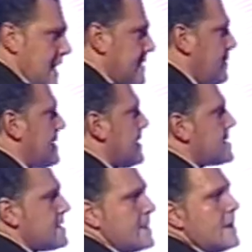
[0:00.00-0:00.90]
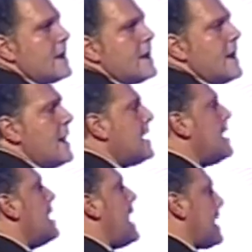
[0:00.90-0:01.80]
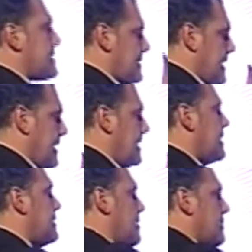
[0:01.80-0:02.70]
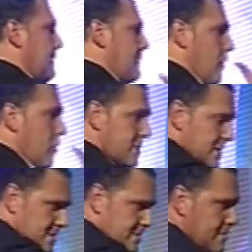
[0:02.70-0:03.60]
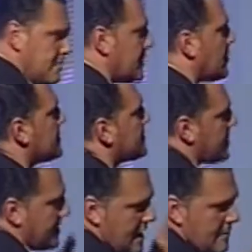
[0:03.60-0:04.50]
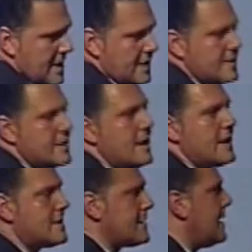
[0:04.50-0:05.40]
get the message in a large scale in terms of format, but also dynamic and